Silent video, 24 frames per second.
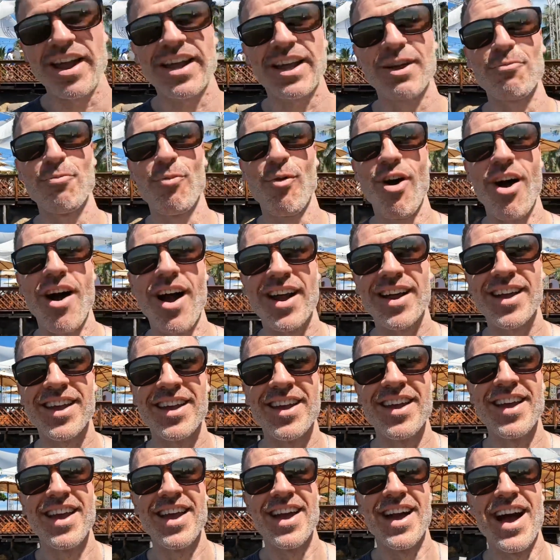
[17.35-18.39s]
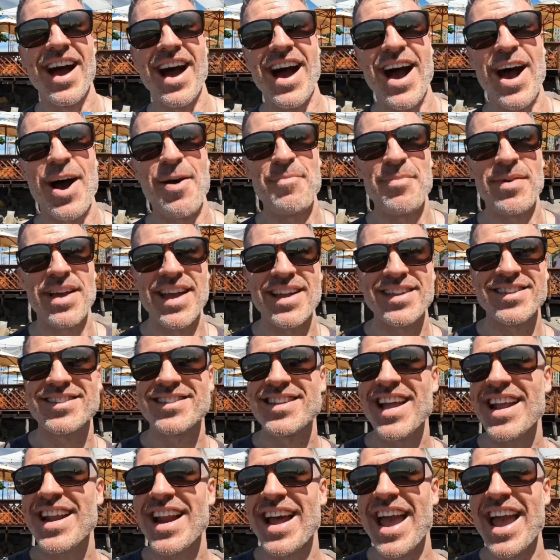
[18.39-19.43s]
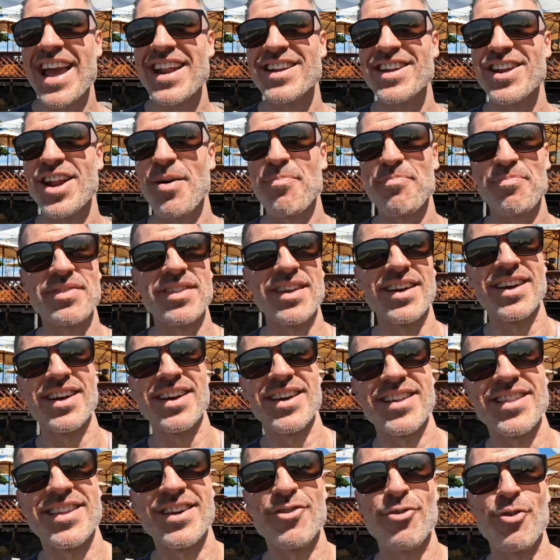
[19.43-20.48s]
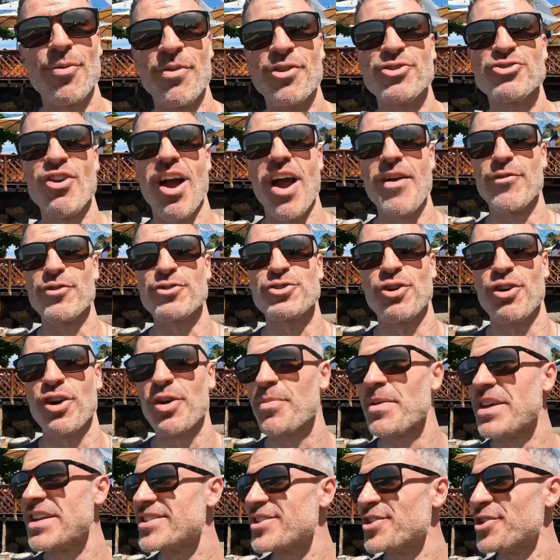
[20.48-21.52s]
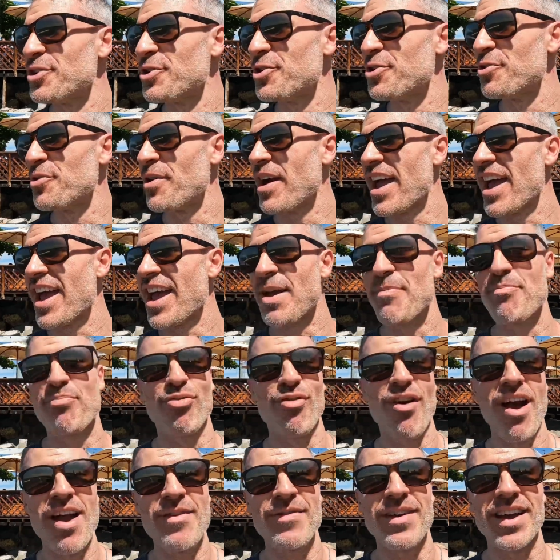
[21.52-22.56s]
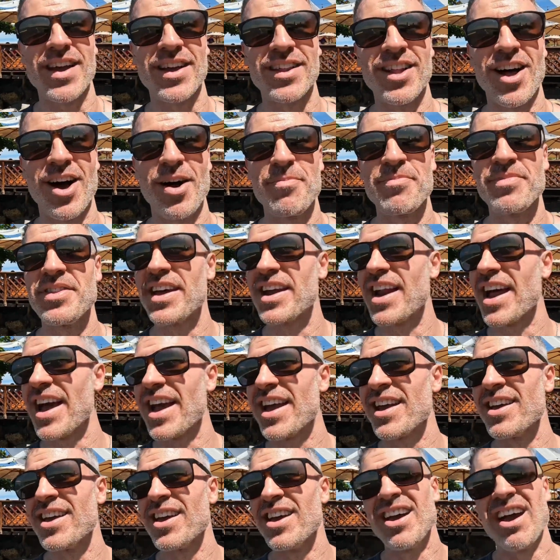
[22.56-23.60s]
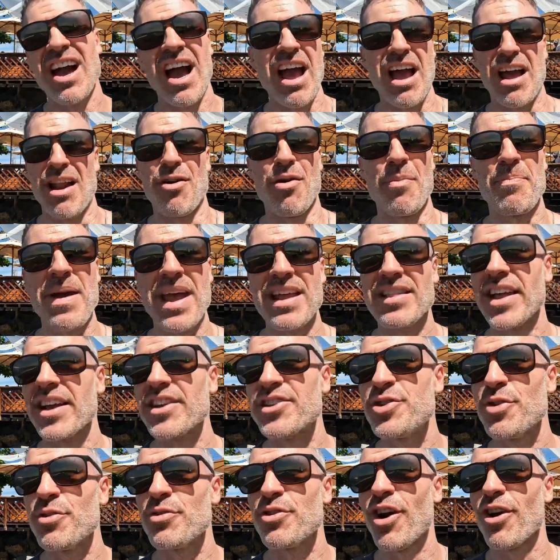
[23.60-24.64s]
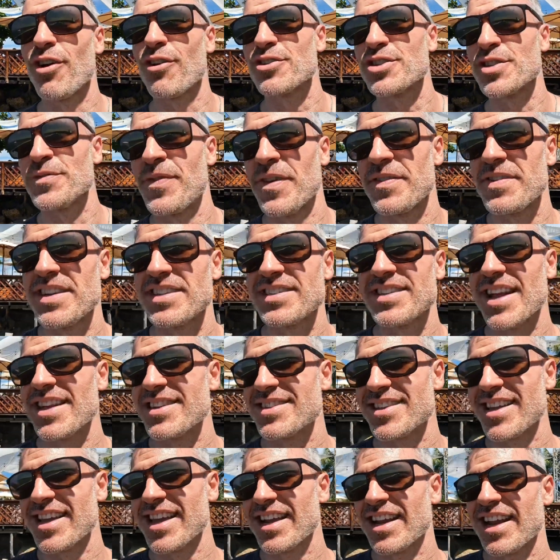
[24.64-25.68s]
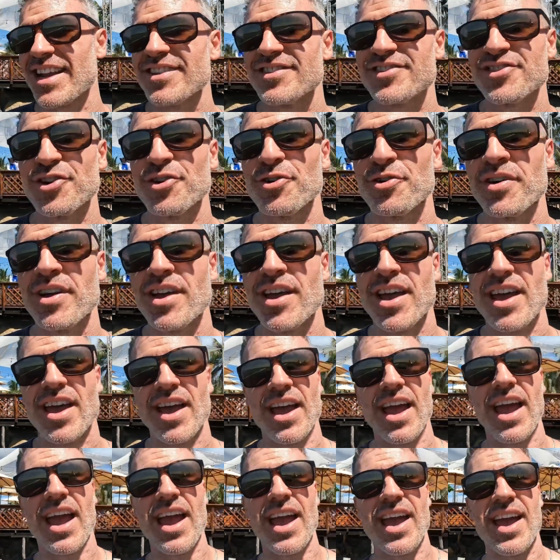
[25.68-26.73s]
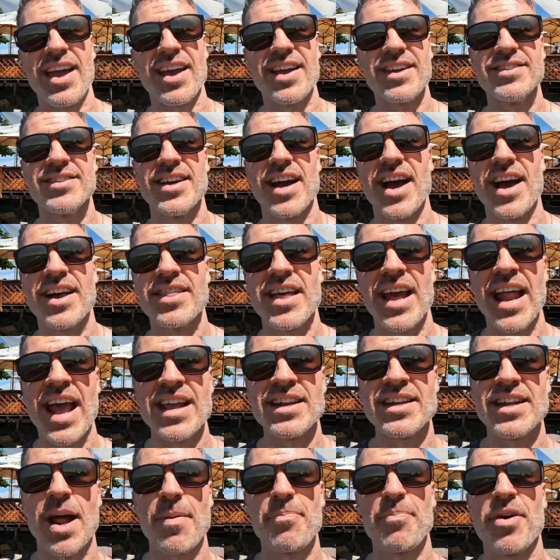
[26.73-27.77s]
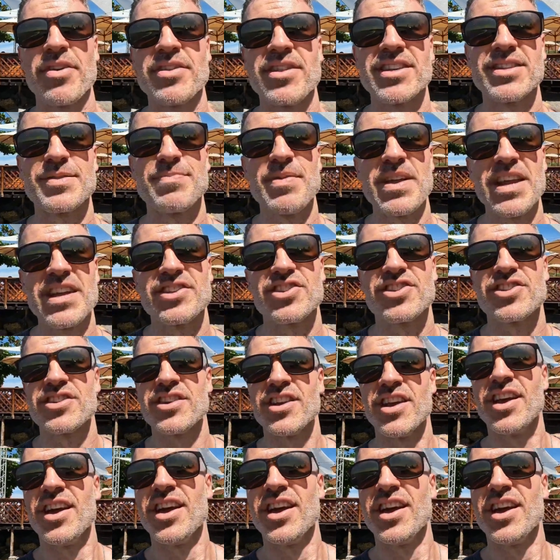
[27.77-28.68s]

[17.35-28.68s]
I could walk. Instead, I ended up, the Uber driver took me to a private club that I don't know, paid like $2.50 to get into, and that ended up on this beach.